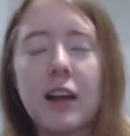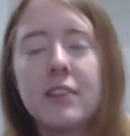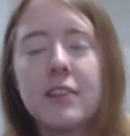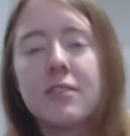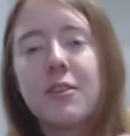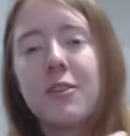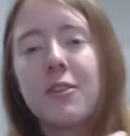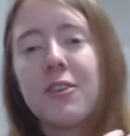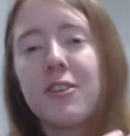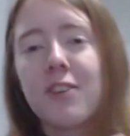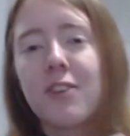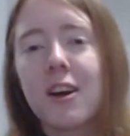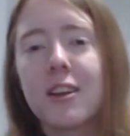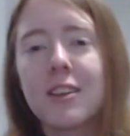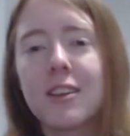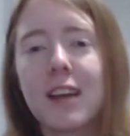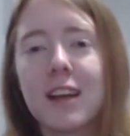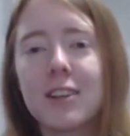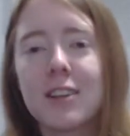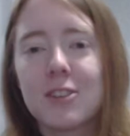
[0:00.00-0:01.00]
so they're not
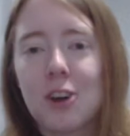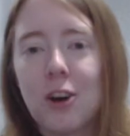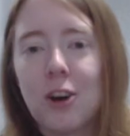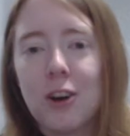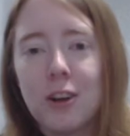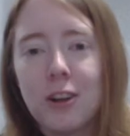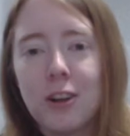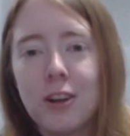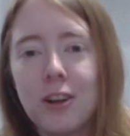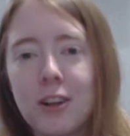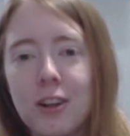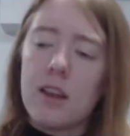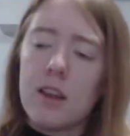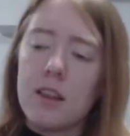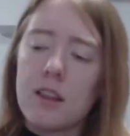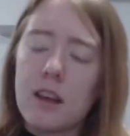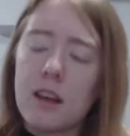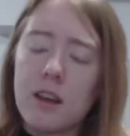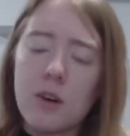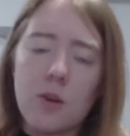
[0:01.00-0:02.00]
that tall.
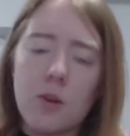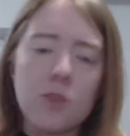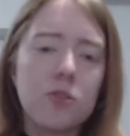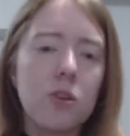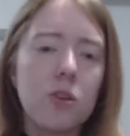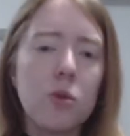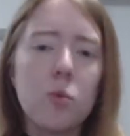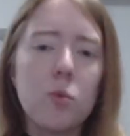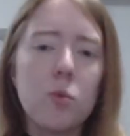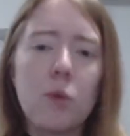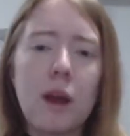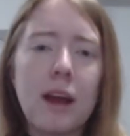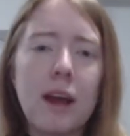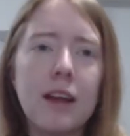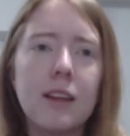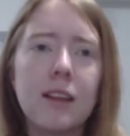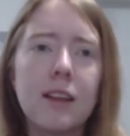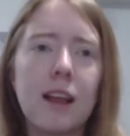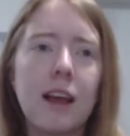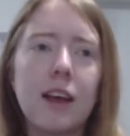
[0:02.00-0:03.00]
They also weigh
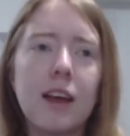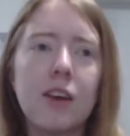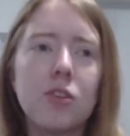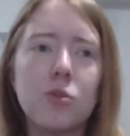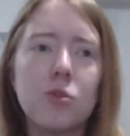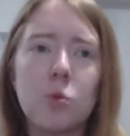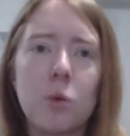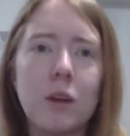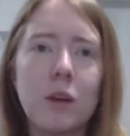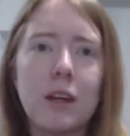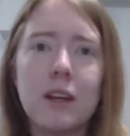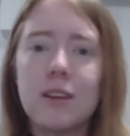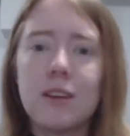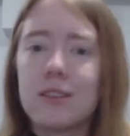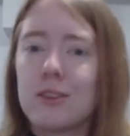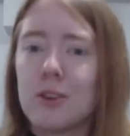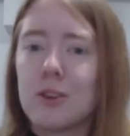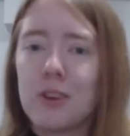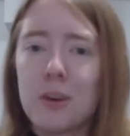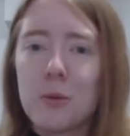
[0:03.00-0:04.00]
like 20 to
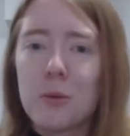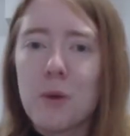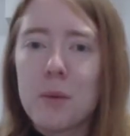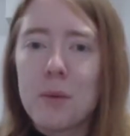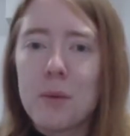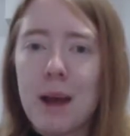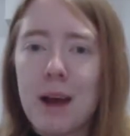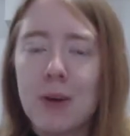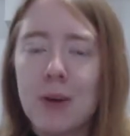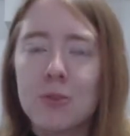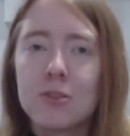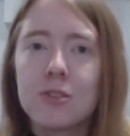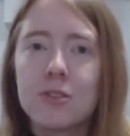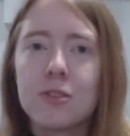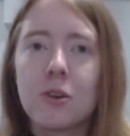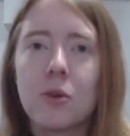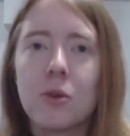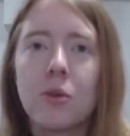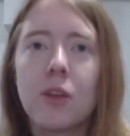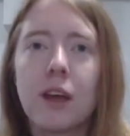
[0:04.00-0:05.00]
31 pounds,
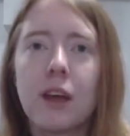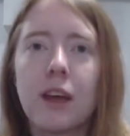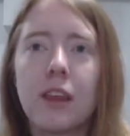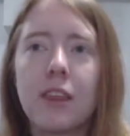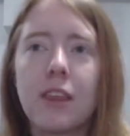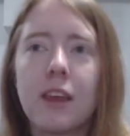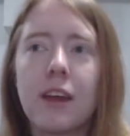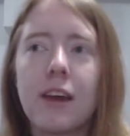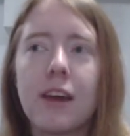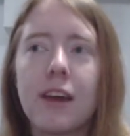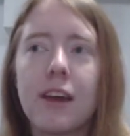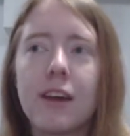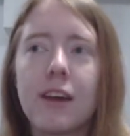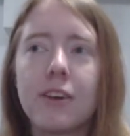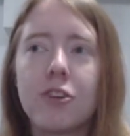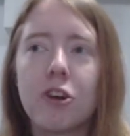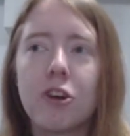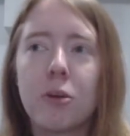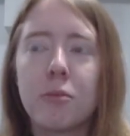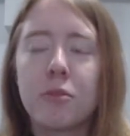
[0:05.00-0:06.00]
so, like, thinking in
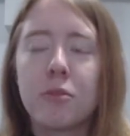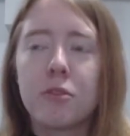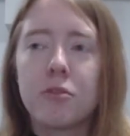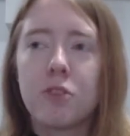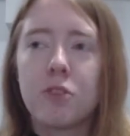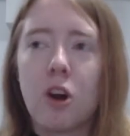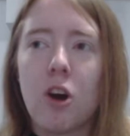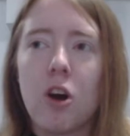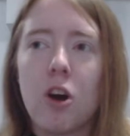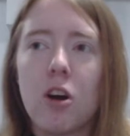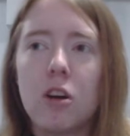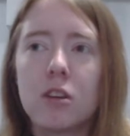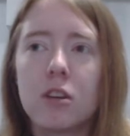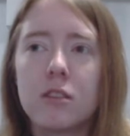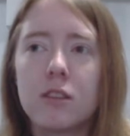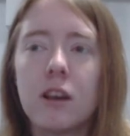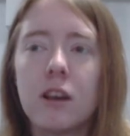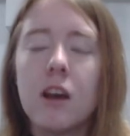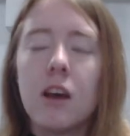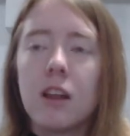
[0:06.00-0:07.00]
terms of dogs,
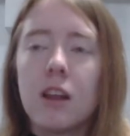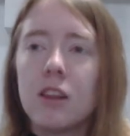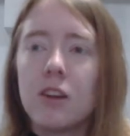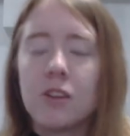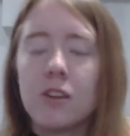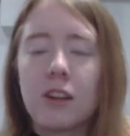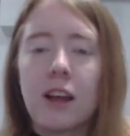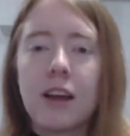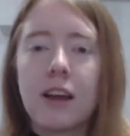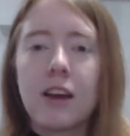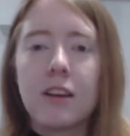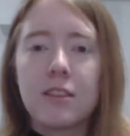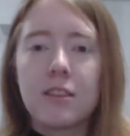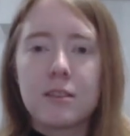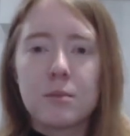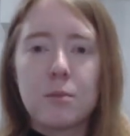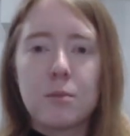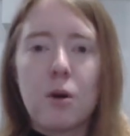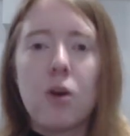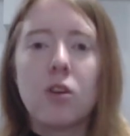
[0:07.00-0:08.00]
they're like
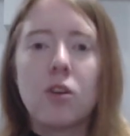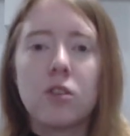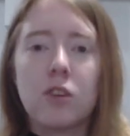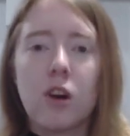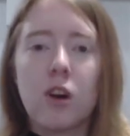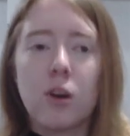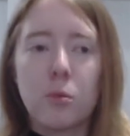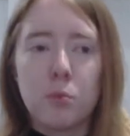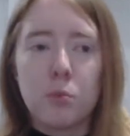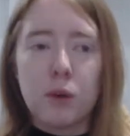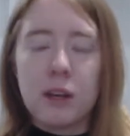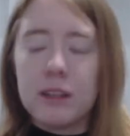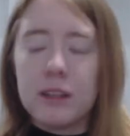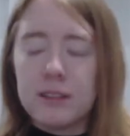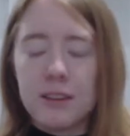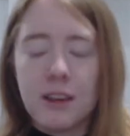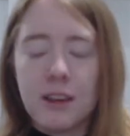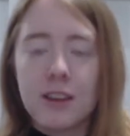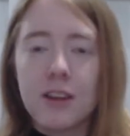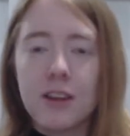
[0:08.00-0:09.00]
small dog breeds,
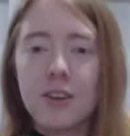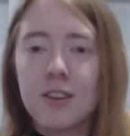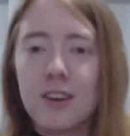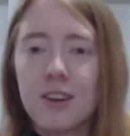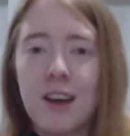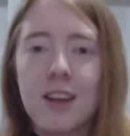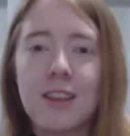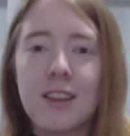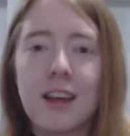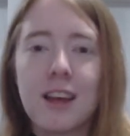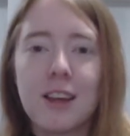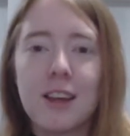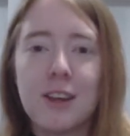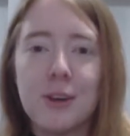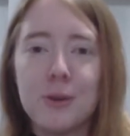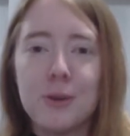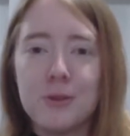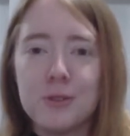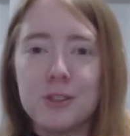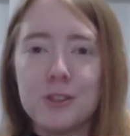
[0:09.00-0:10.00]
like, they're not that
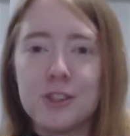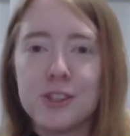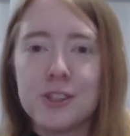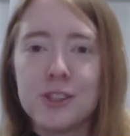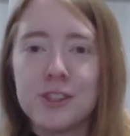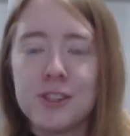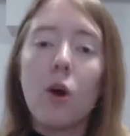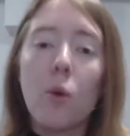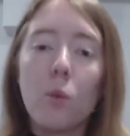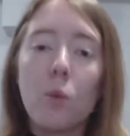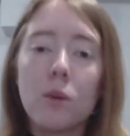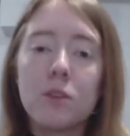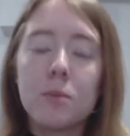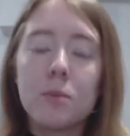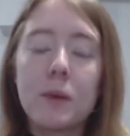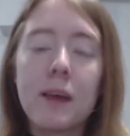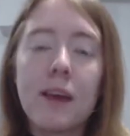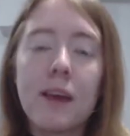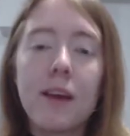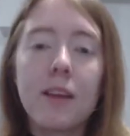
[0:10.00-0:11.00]
huge. When
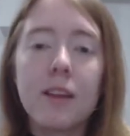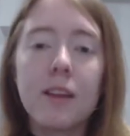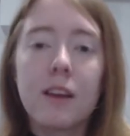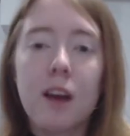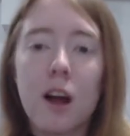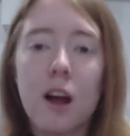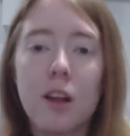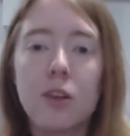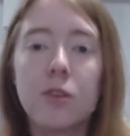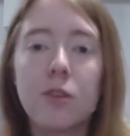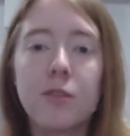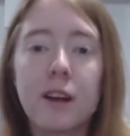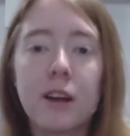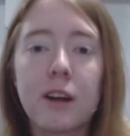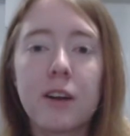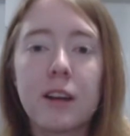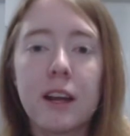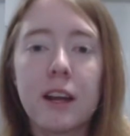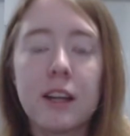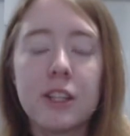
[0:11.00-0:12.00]
speaking of the color
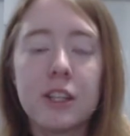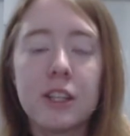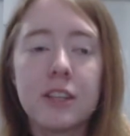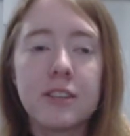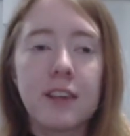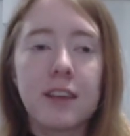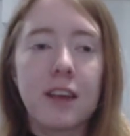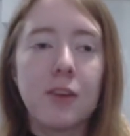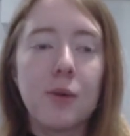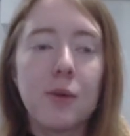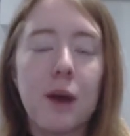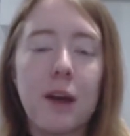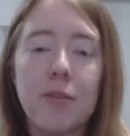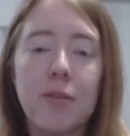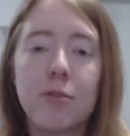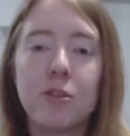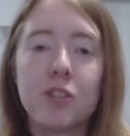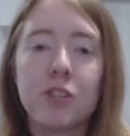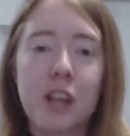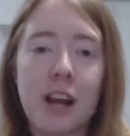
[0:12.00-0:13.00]
variations that you have
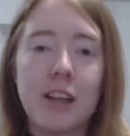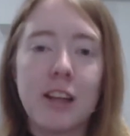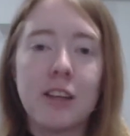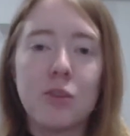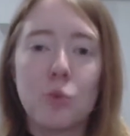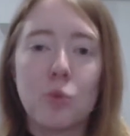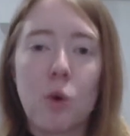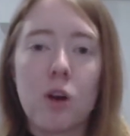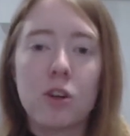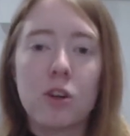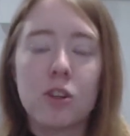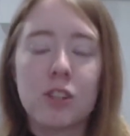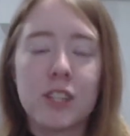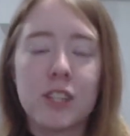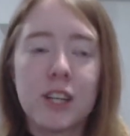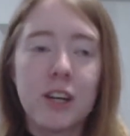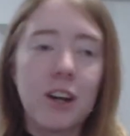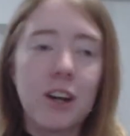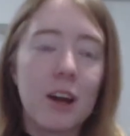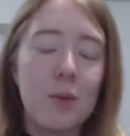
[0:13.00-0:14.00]
for Chinese water
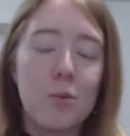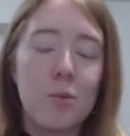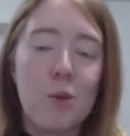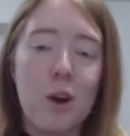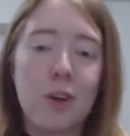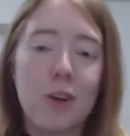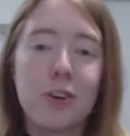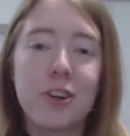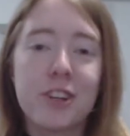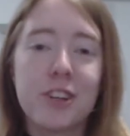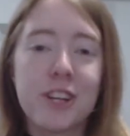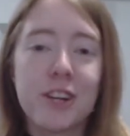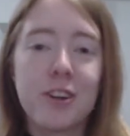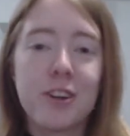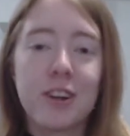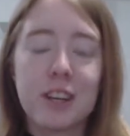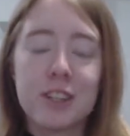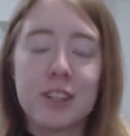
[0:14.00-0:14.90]
deer and water deer in